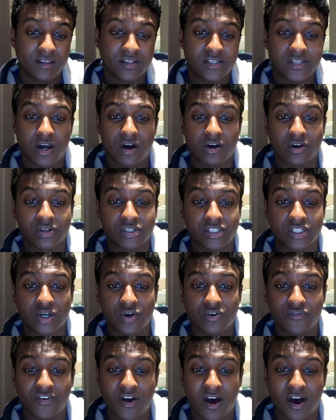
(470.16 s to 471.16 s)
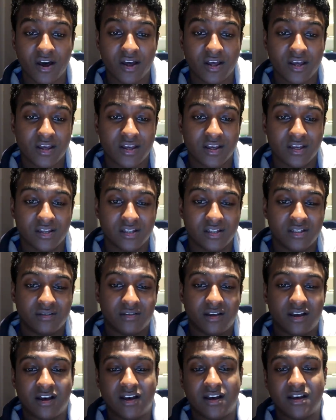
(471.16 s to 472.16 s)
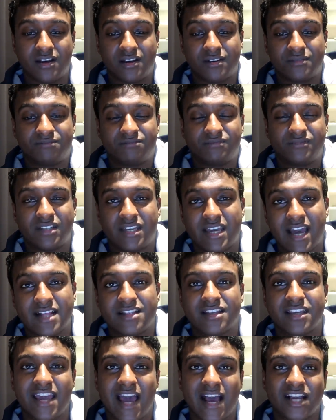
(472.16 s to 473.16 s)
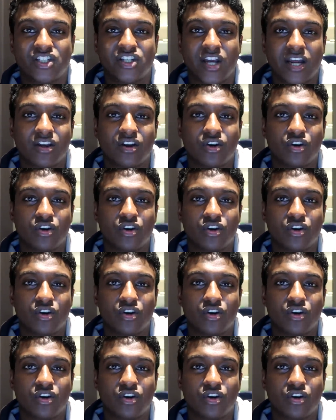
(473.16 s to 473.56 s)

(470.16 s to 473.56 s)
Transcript: Thiago Silva... he actually had